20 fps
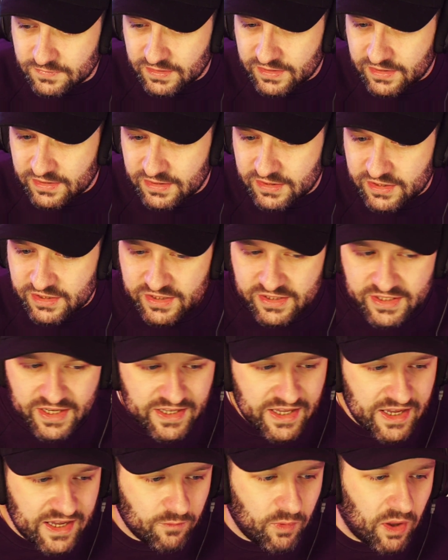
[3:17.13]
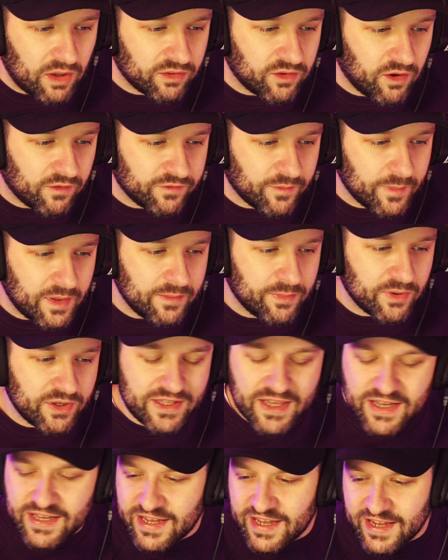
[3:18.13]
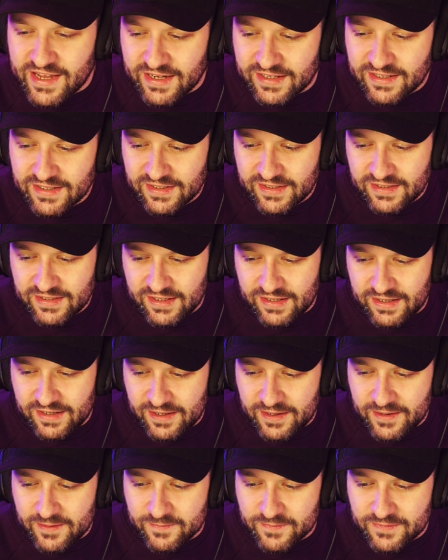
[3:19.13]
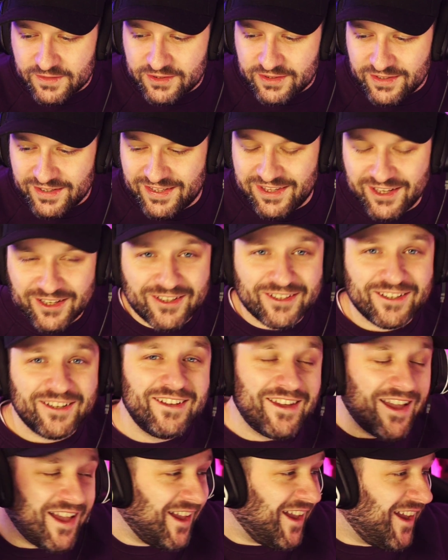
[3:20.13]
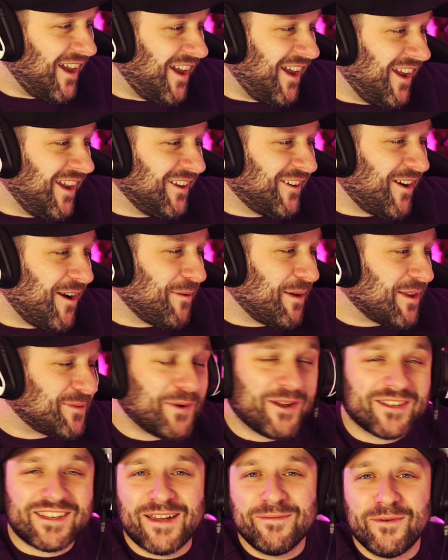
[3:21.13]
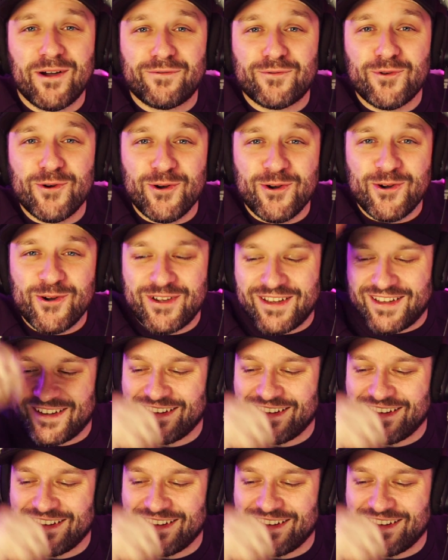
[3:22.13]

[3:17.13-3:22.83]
Yeah. Well, not for me, but yeah. Hey, Greg gets more time off. Woo!